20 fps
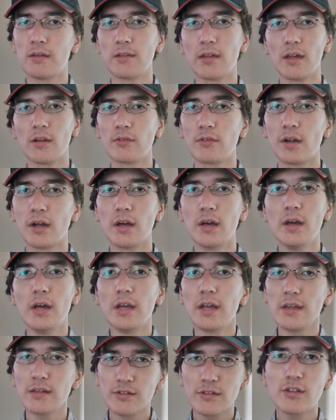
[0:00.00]
etc.
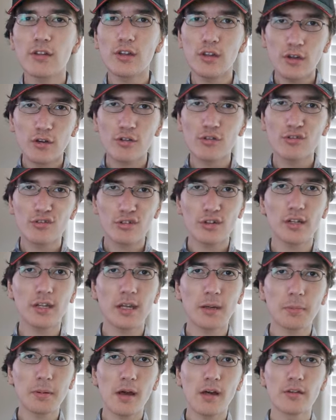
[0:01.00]
It's
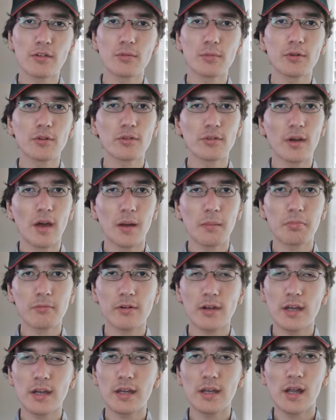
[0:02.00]
usually possible to
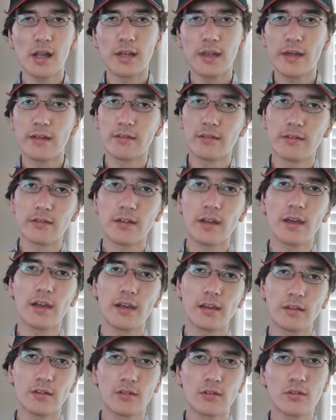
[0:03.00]
upgrade, unless it's
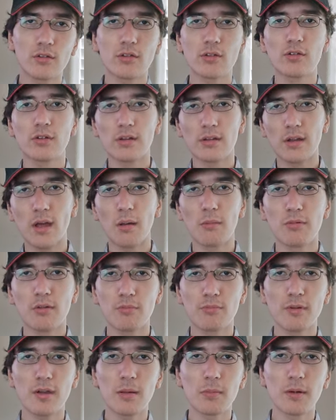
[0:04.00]
like certain types
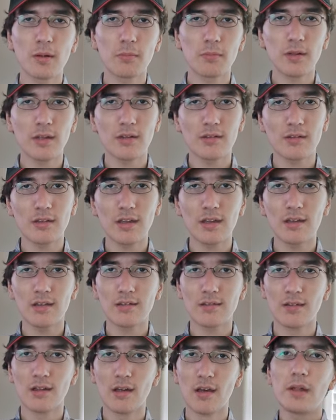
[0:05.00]
of pre-built
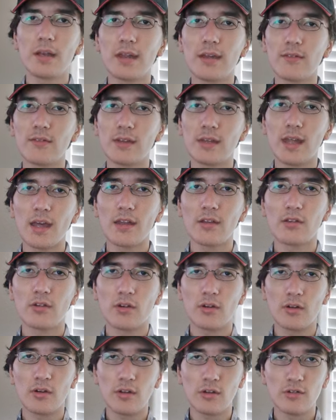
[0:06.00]
PCs, but even then
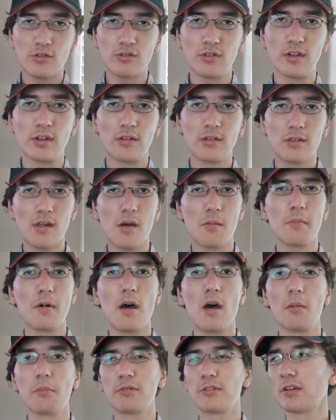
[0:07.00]
there are usually some
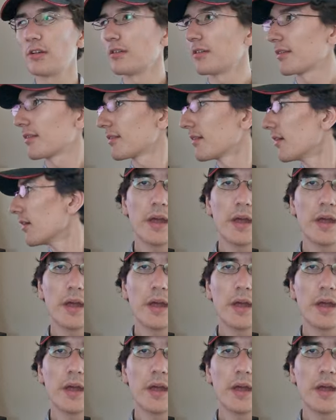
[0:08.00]
options.